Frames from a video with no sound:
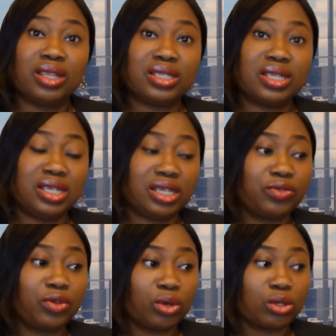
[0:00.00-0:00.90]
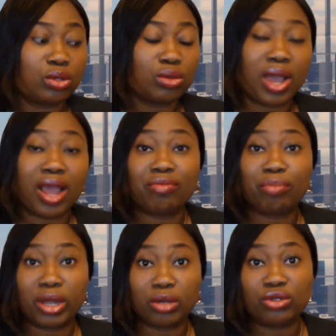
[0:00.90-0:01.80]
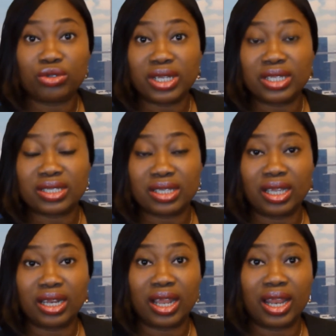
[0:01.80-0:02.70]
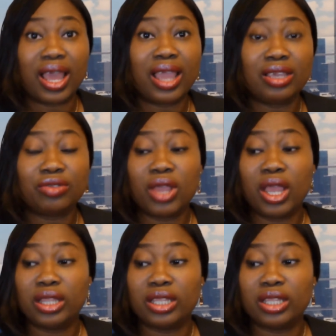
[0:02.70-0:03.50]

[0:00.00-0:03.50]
There's a need for us to have boundaries in our life.